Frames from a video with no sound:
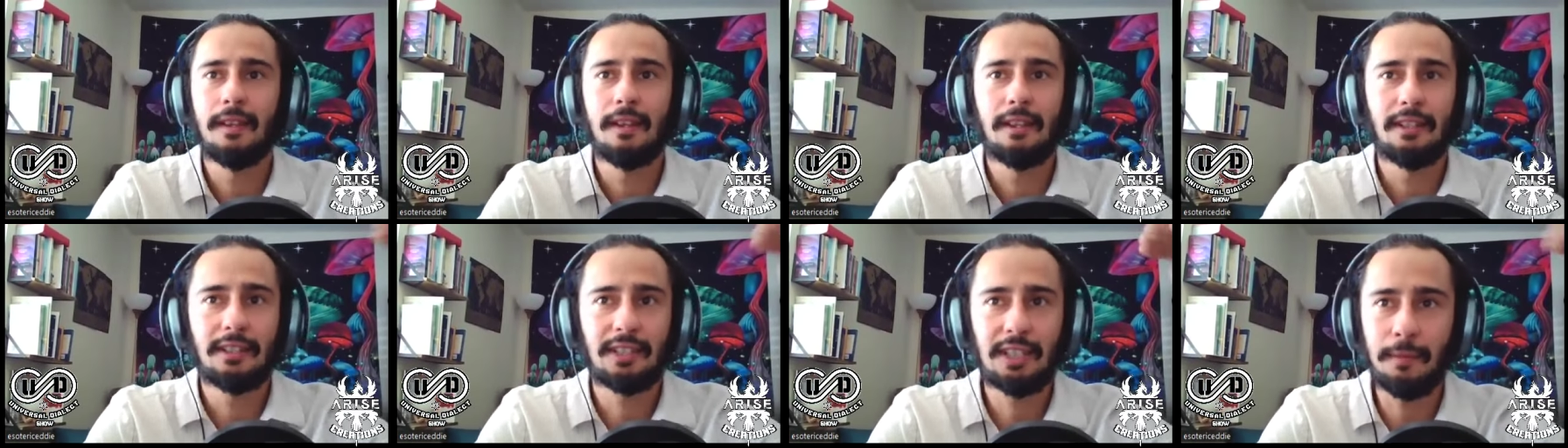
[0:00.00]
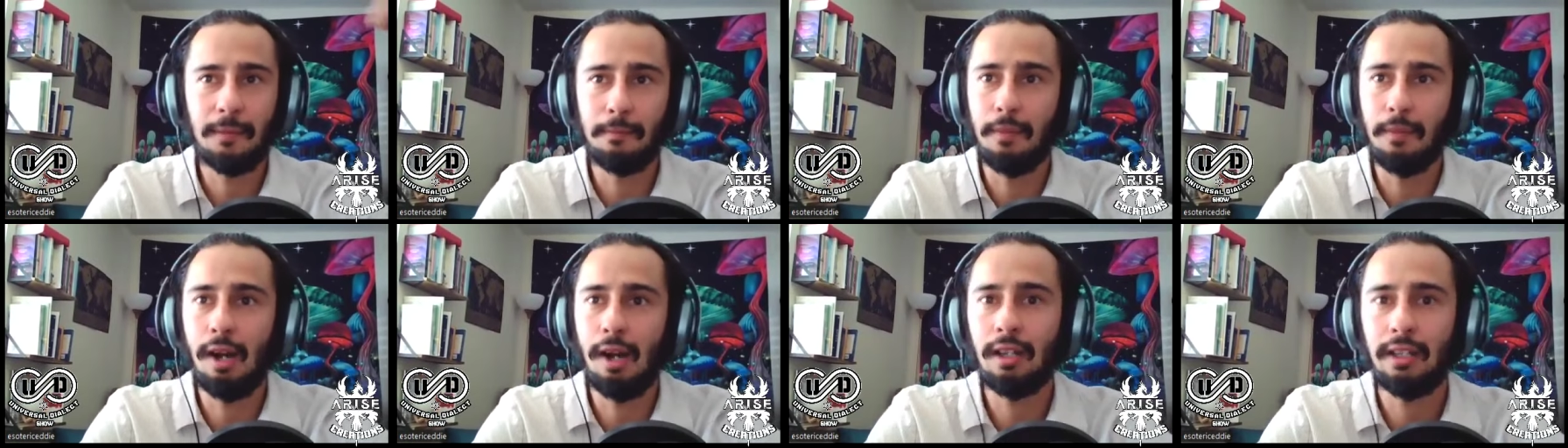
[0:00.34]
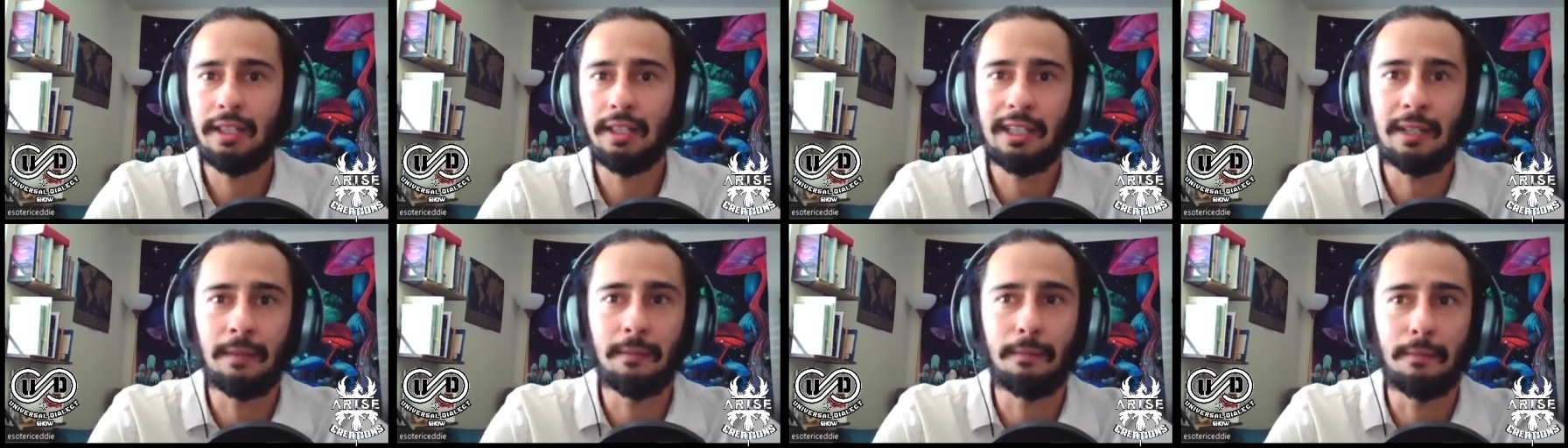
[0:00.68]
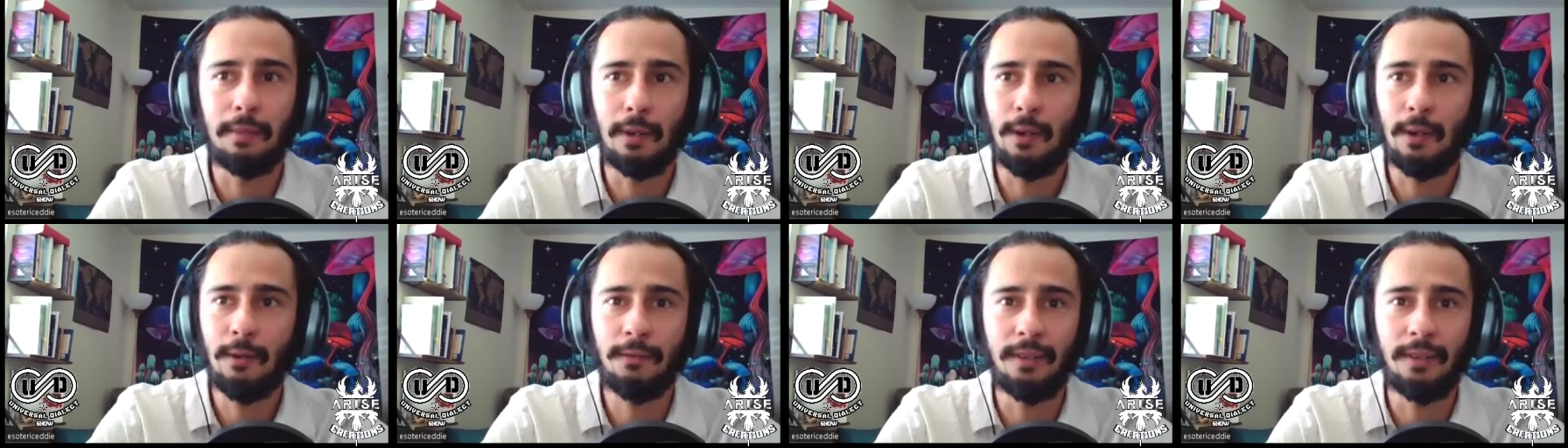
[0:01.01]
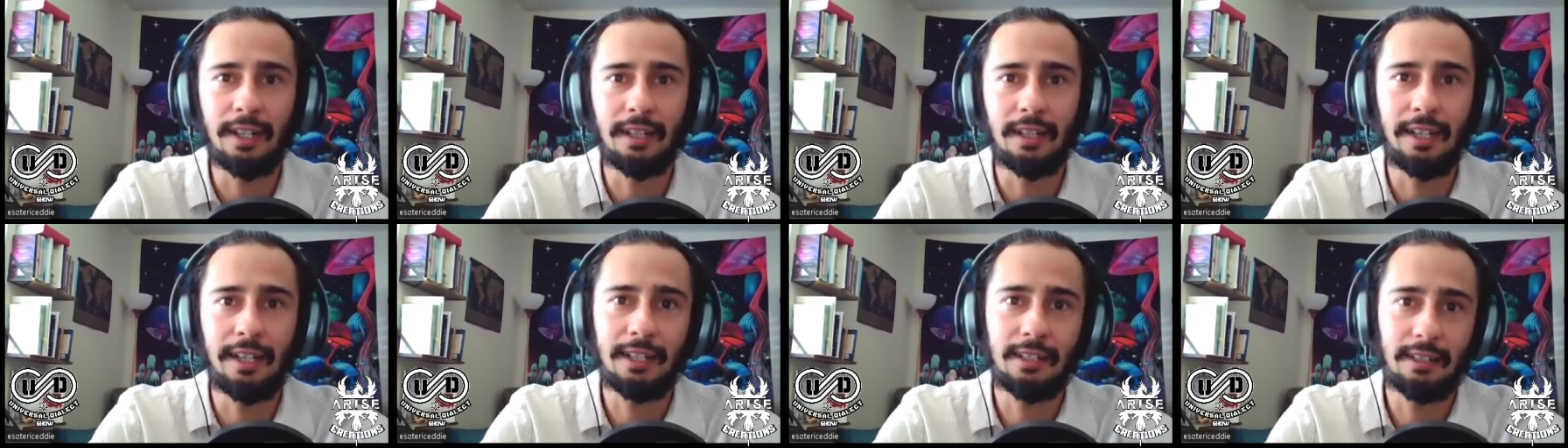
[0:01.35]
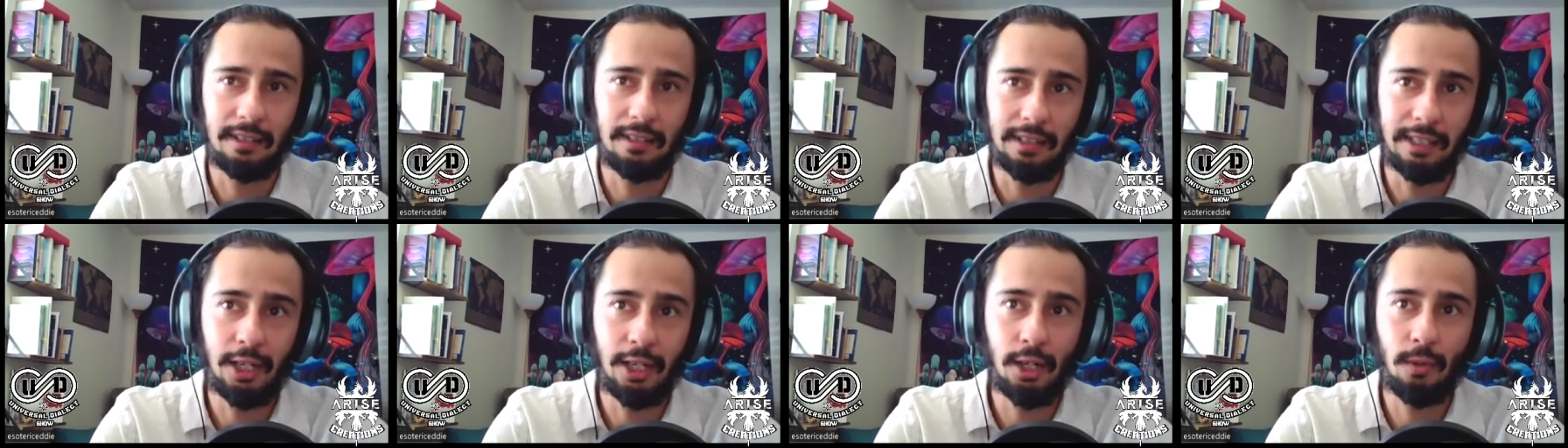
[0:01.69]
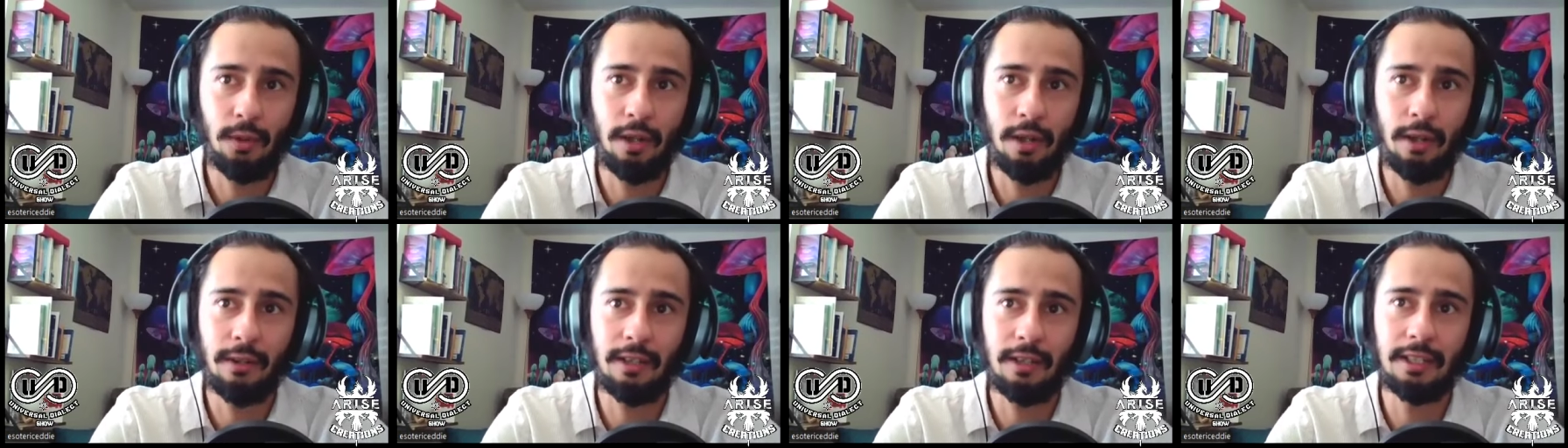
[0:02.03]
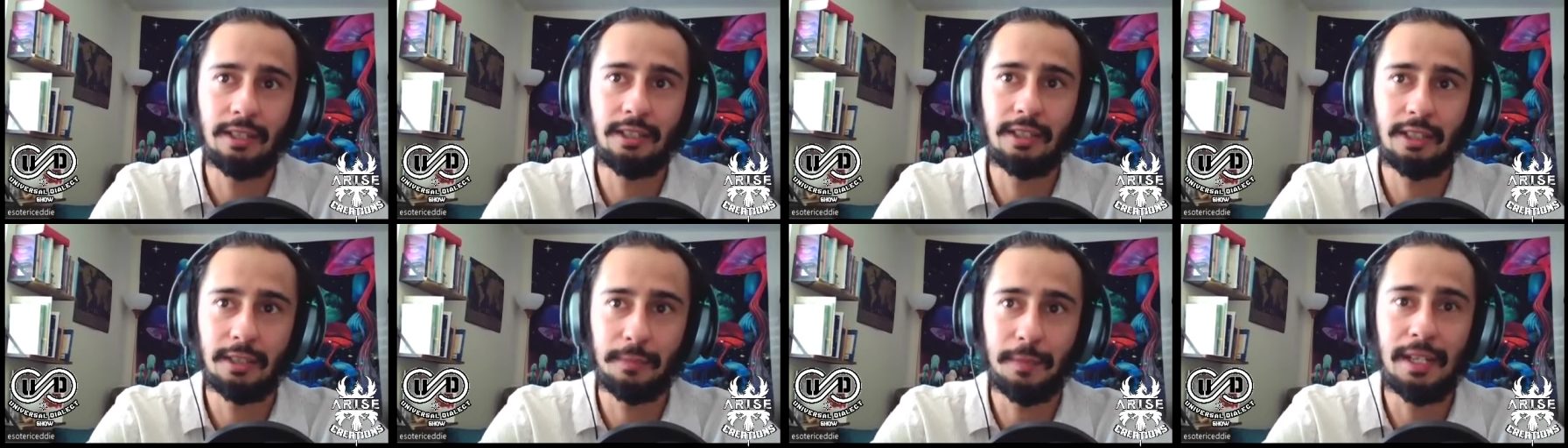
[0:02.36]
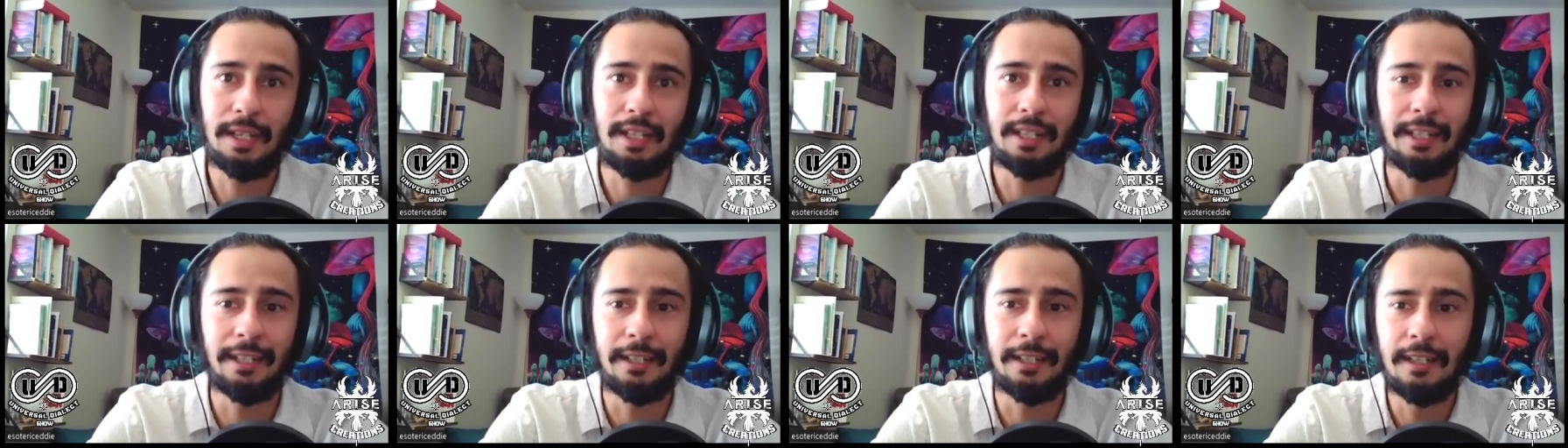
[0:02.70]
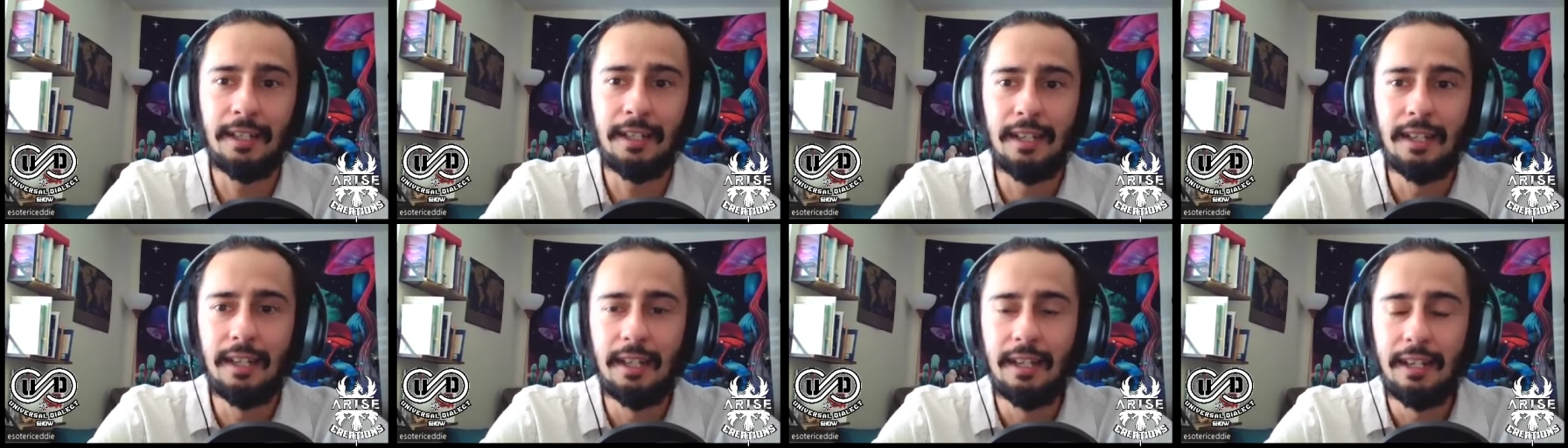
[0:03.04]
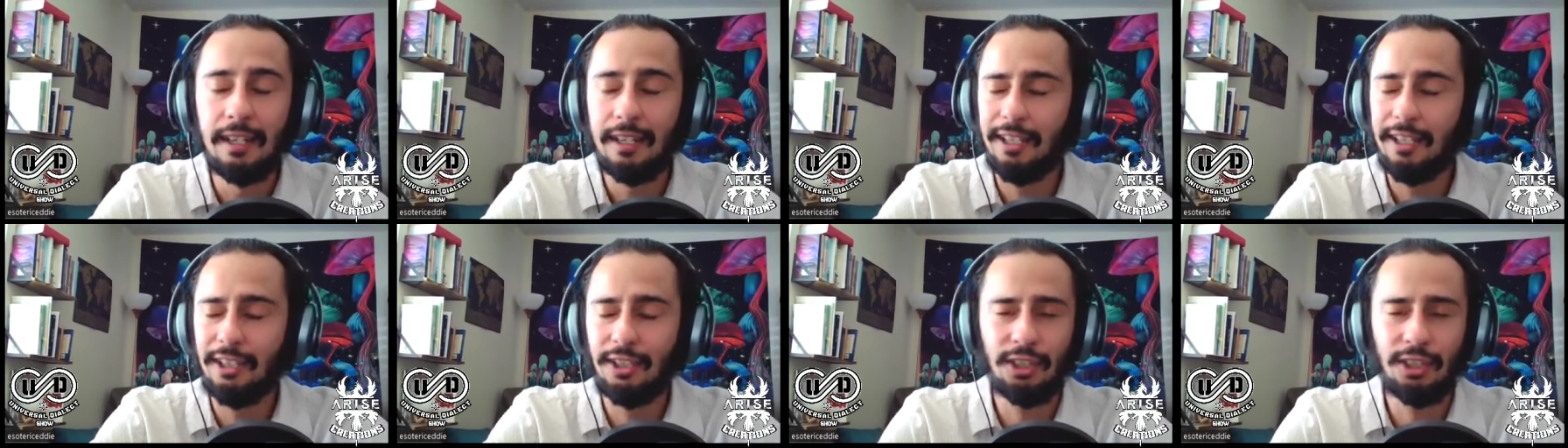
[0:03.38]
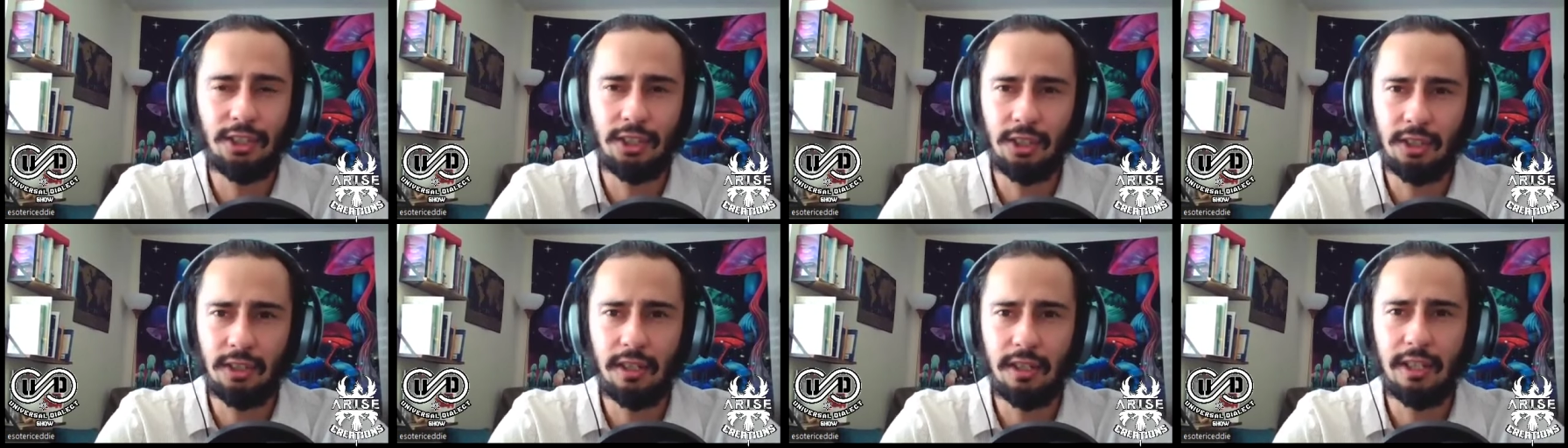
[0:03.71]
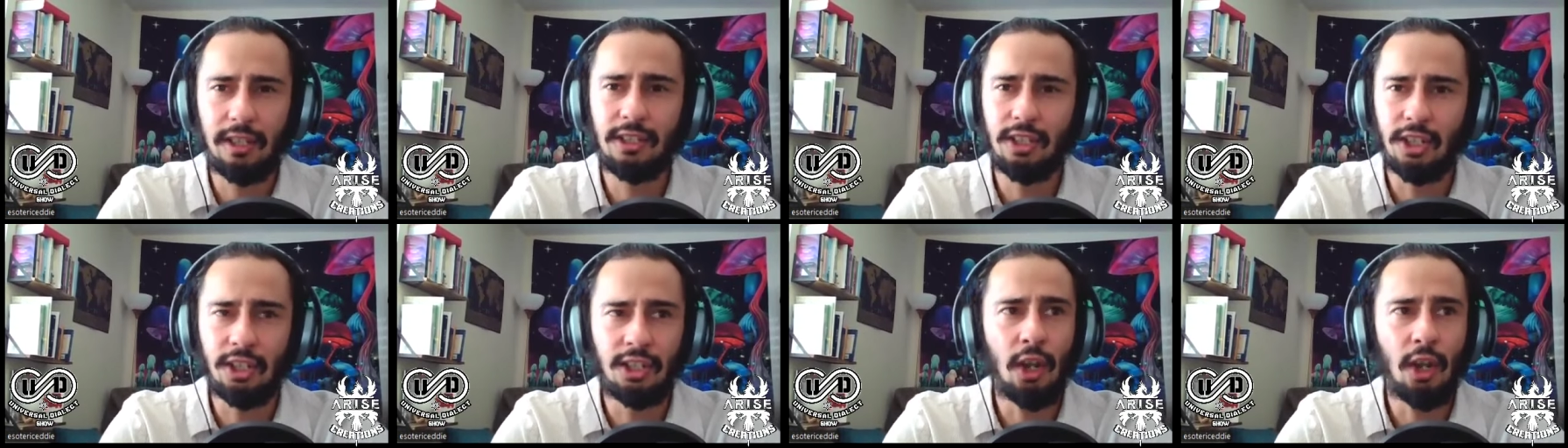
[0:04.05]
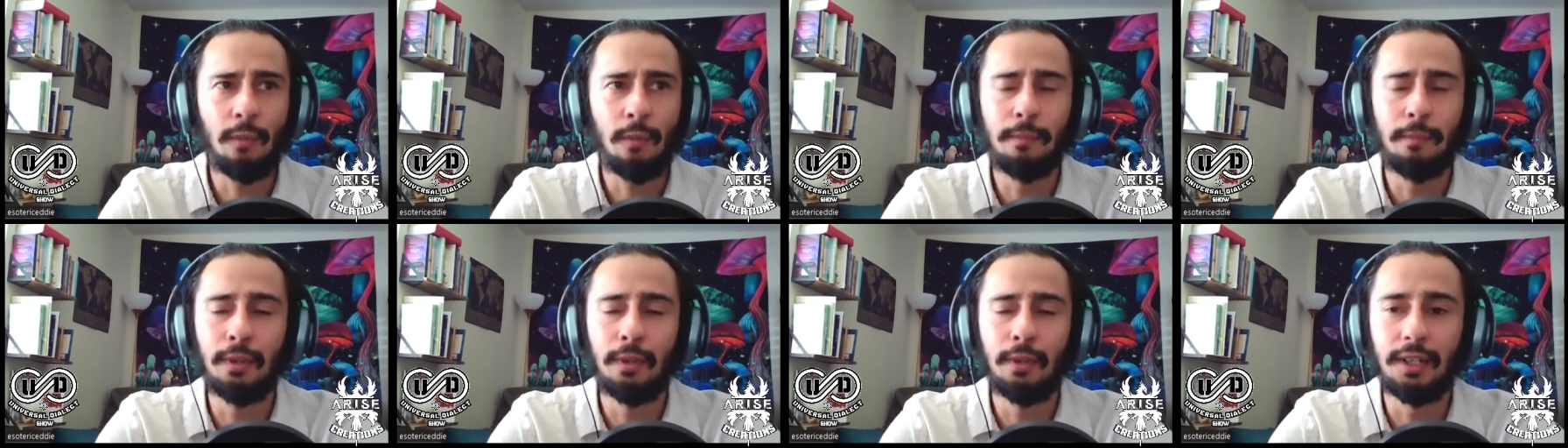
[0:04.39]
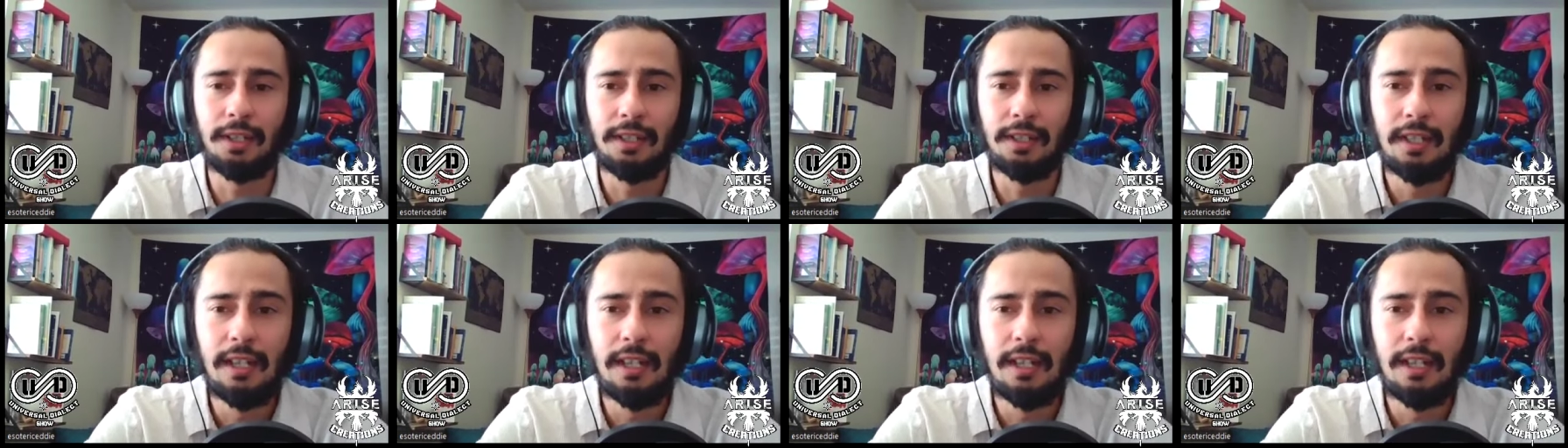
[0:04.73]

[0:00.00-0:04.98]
symbolic and perfect, like literally speaking. Right. It's just a, it's a dope book.